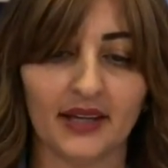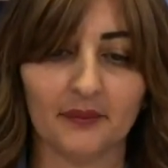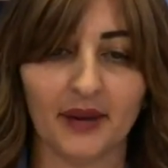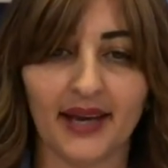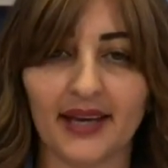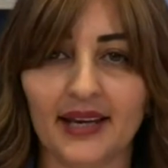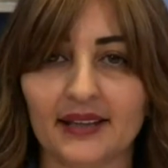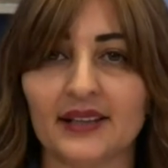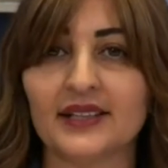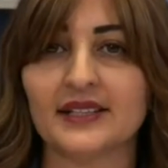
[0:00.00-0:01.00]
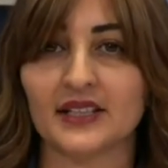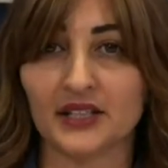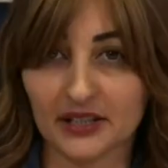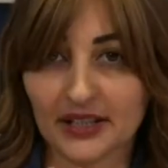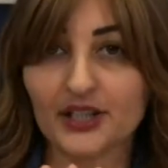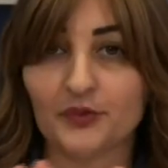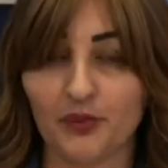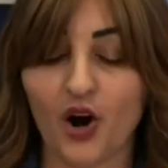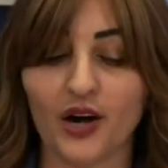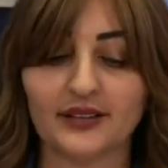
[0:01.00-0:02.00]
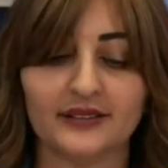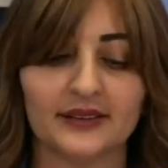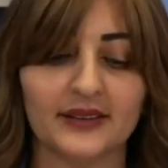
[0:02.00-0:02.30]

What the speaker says: Bechelek is his part,